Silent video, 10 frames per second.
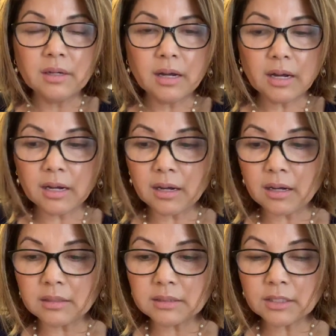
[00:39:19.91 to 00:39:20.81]

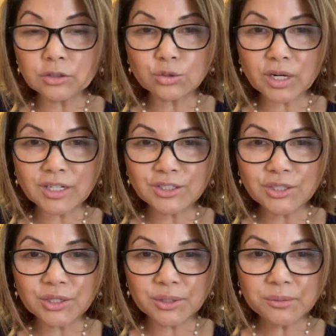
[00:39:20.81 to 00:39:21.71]
sent directly
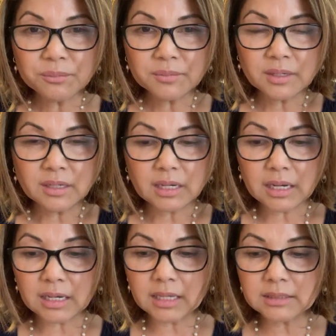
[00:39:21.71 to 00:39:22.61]
to you.
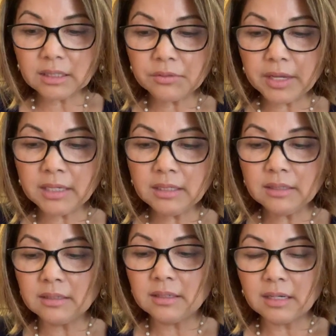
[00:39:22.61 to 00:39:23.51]
Until then,
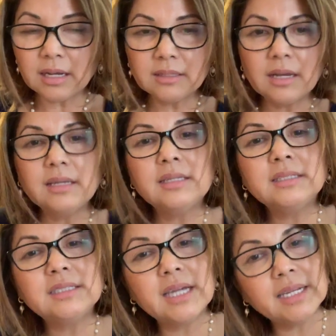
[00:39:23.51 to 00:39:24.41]

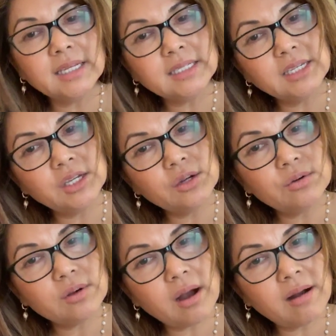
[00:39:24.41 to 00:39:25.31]
it's Janet
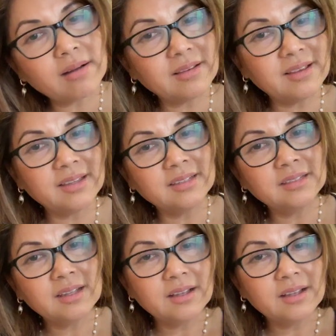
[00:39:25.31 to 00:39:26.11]
Keel Conklin.